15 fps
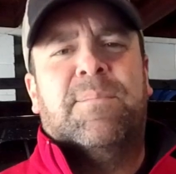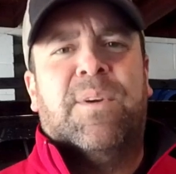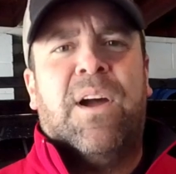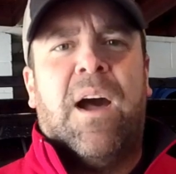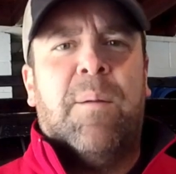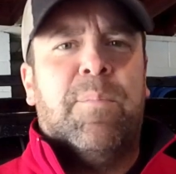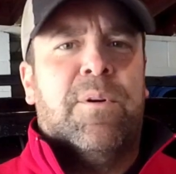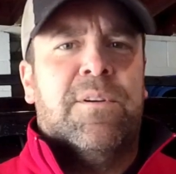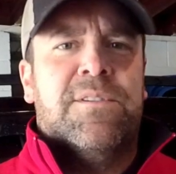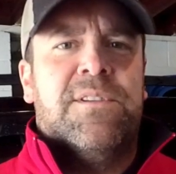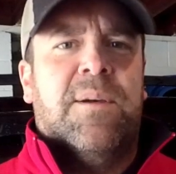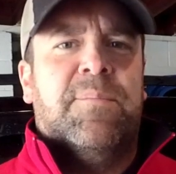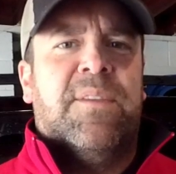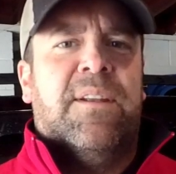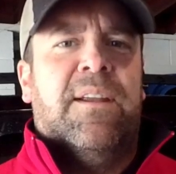some copper or
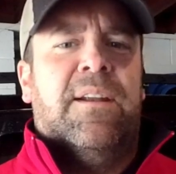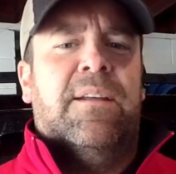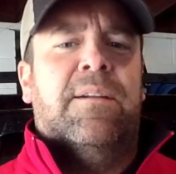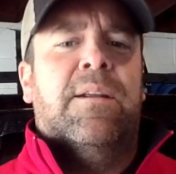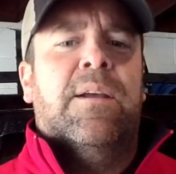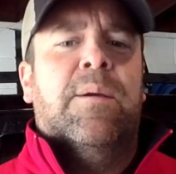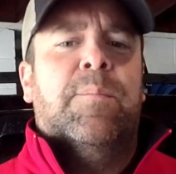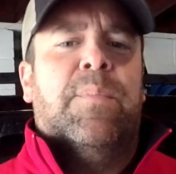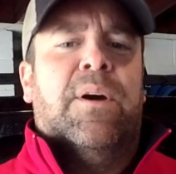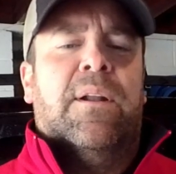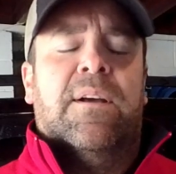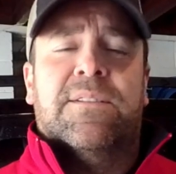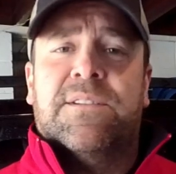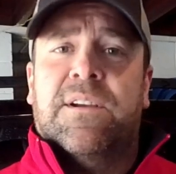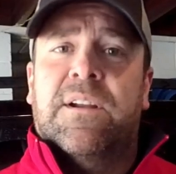something in it, but
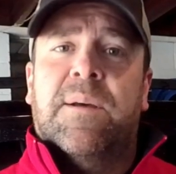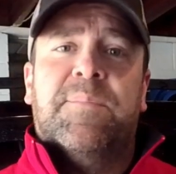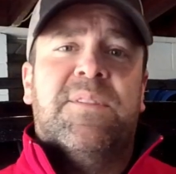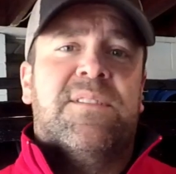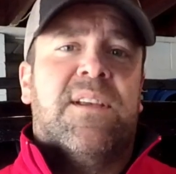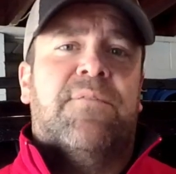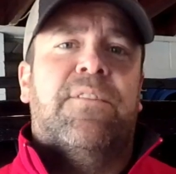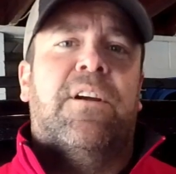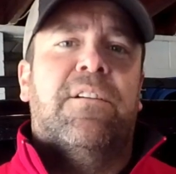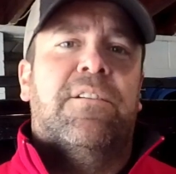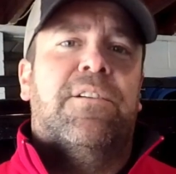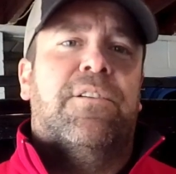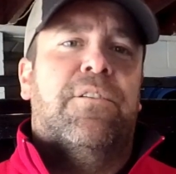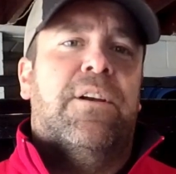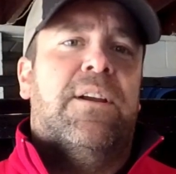uh, it's good up to
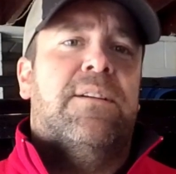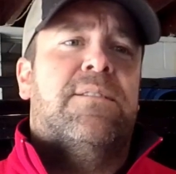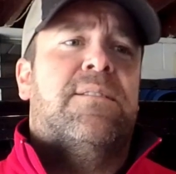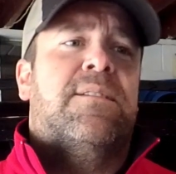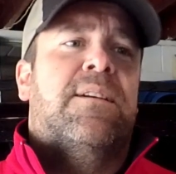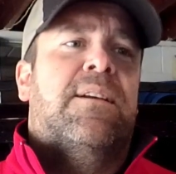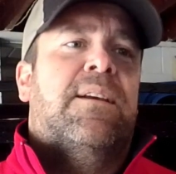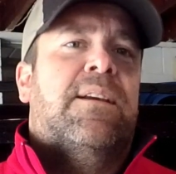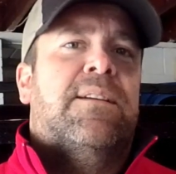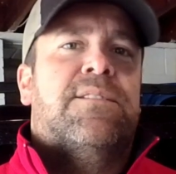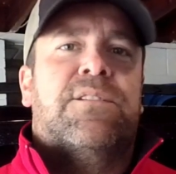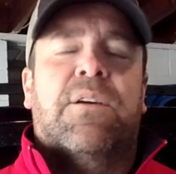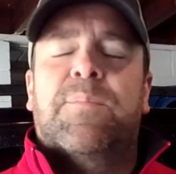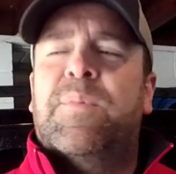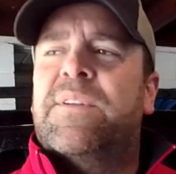700 degrees.
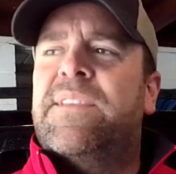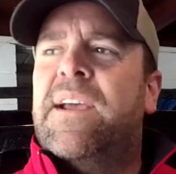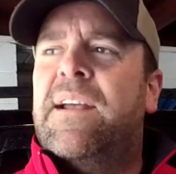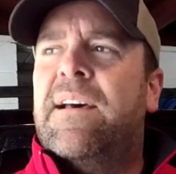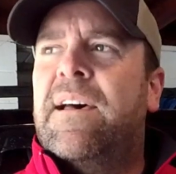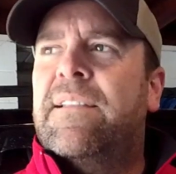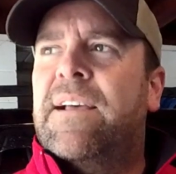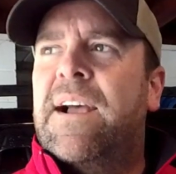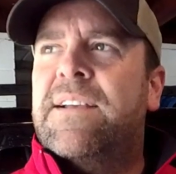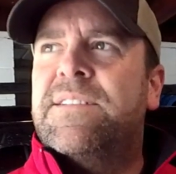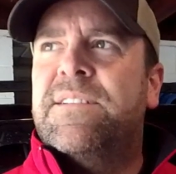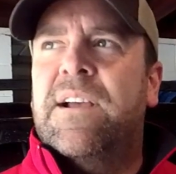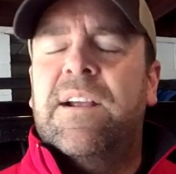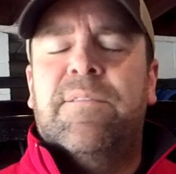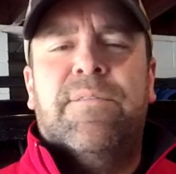So I put that on
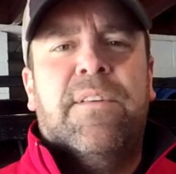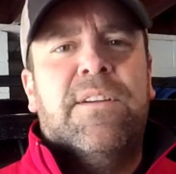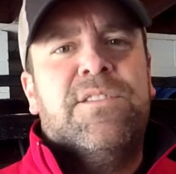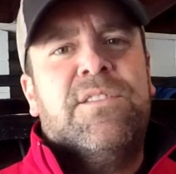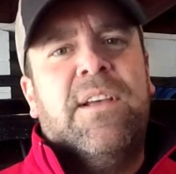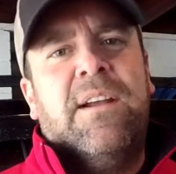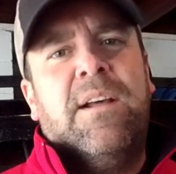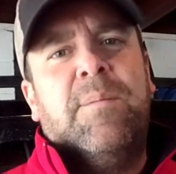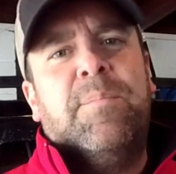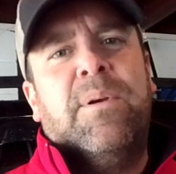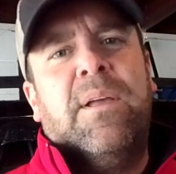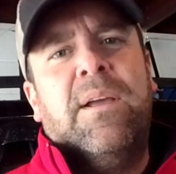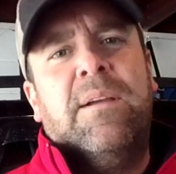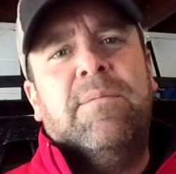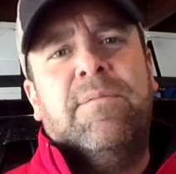last night, finished that up
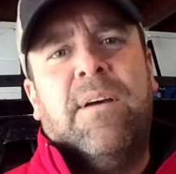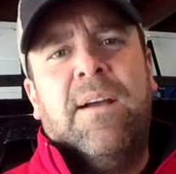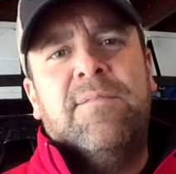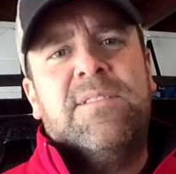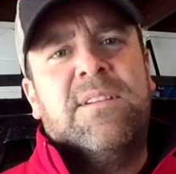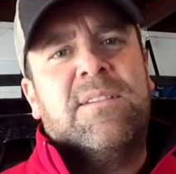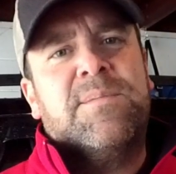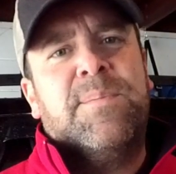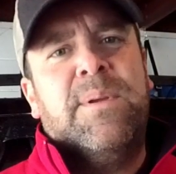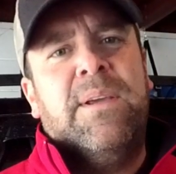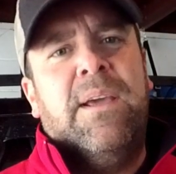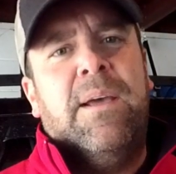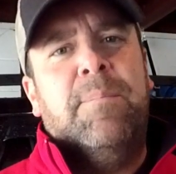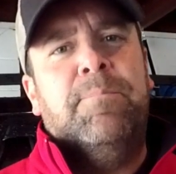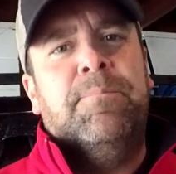probably 5 6
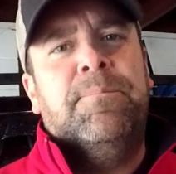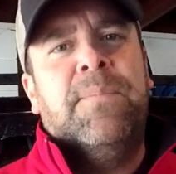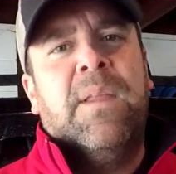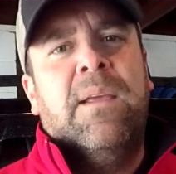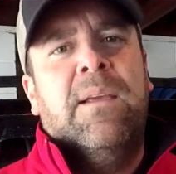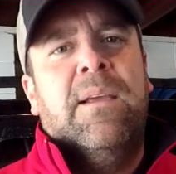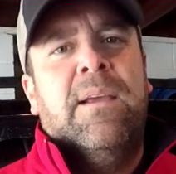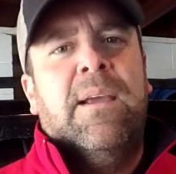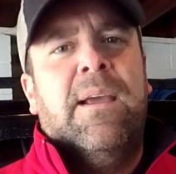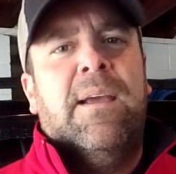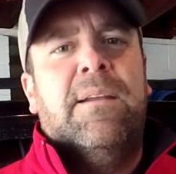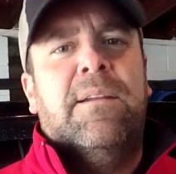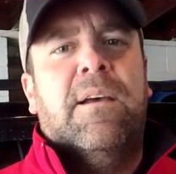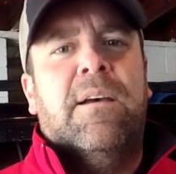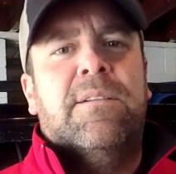p.m.
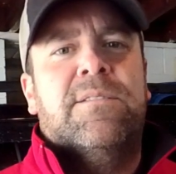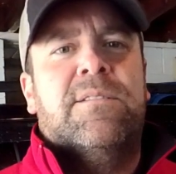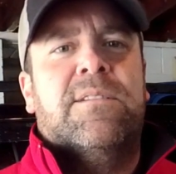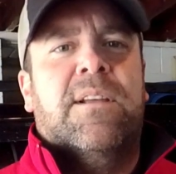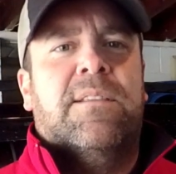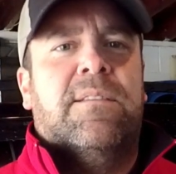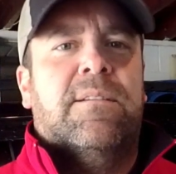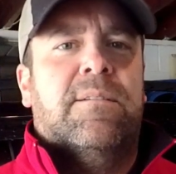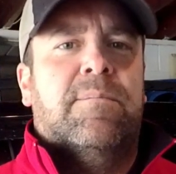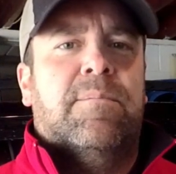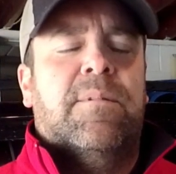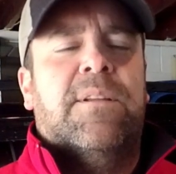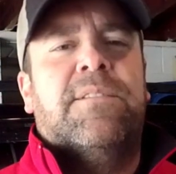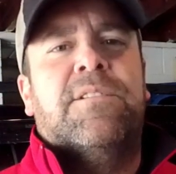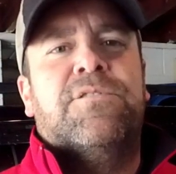and uh, just let the
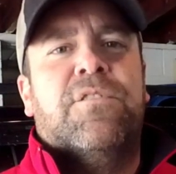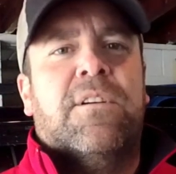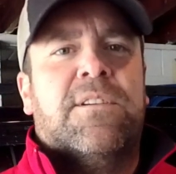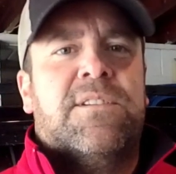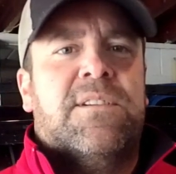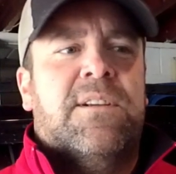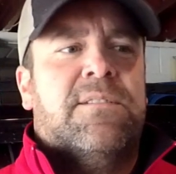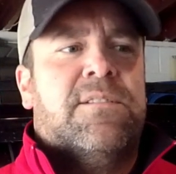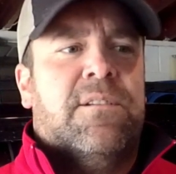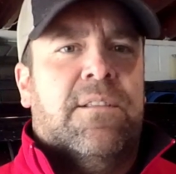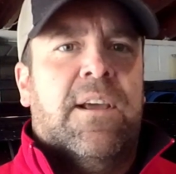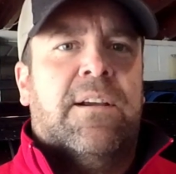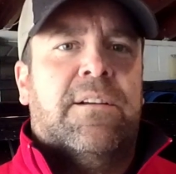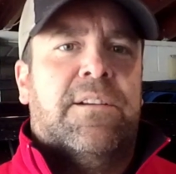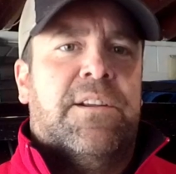let the truck sit so
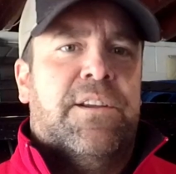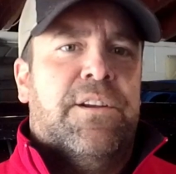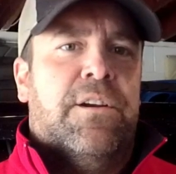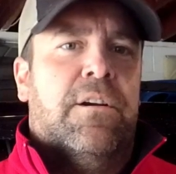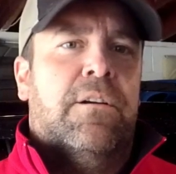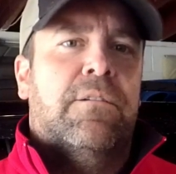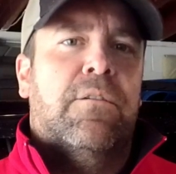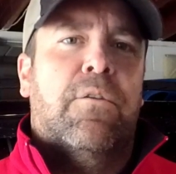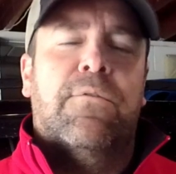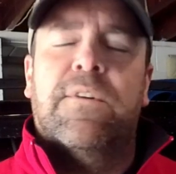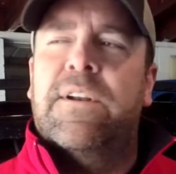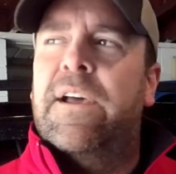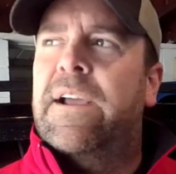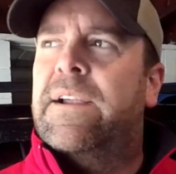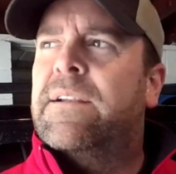that could cure
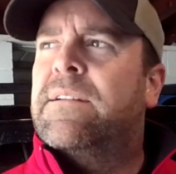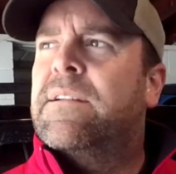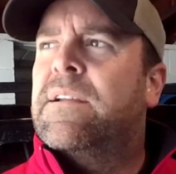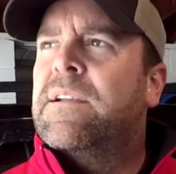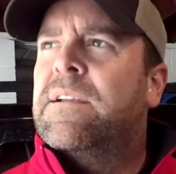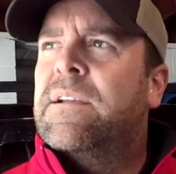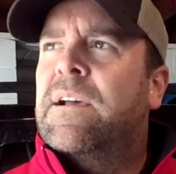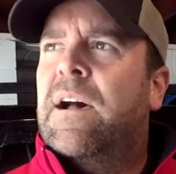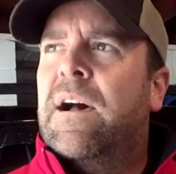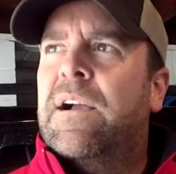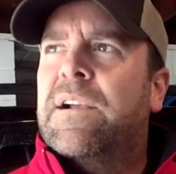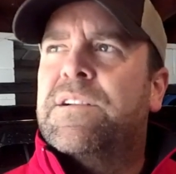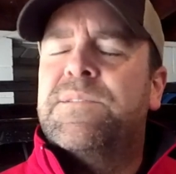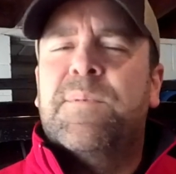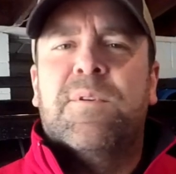overnight. Uh,
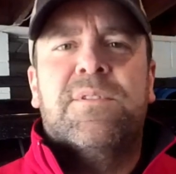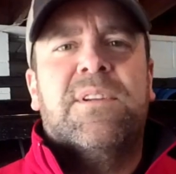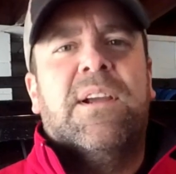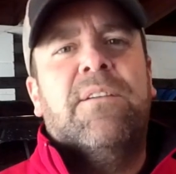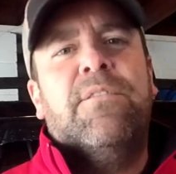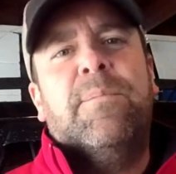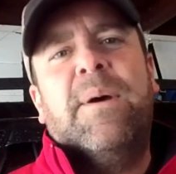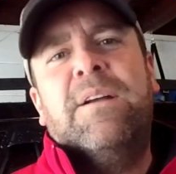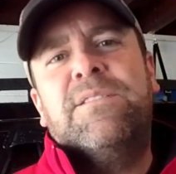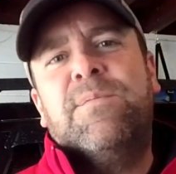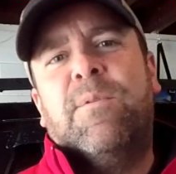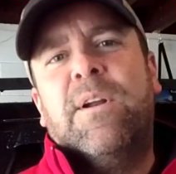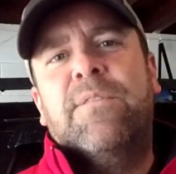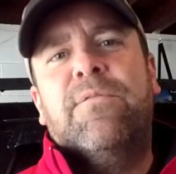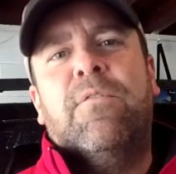you're supposed to give about
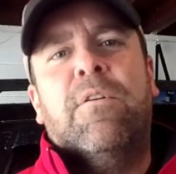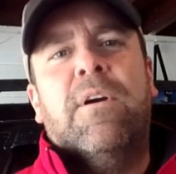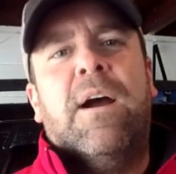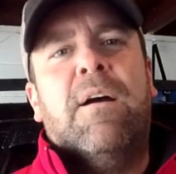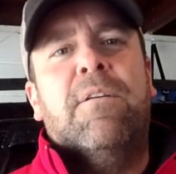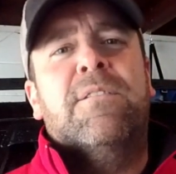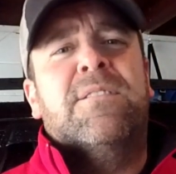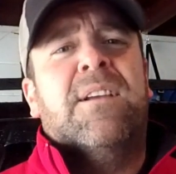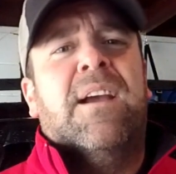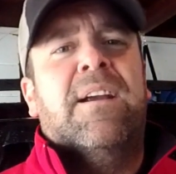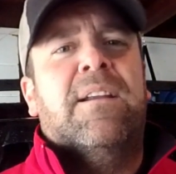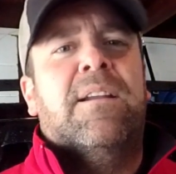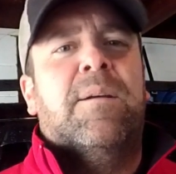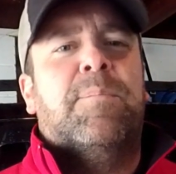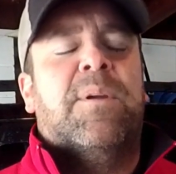24 hours. I
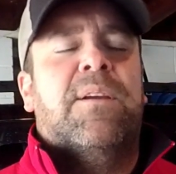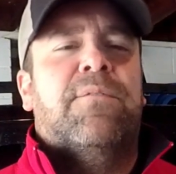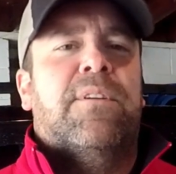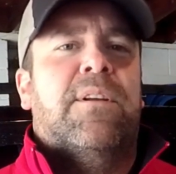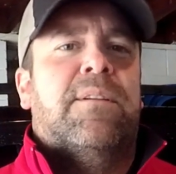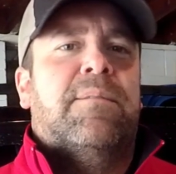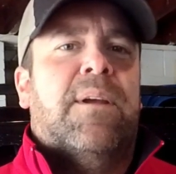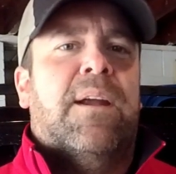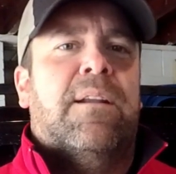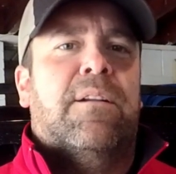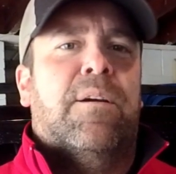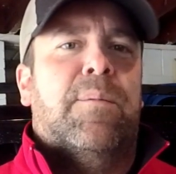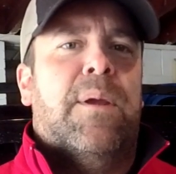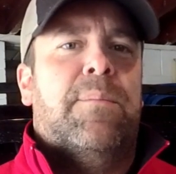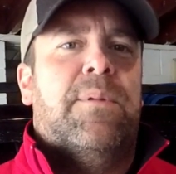ended up giving it I don't know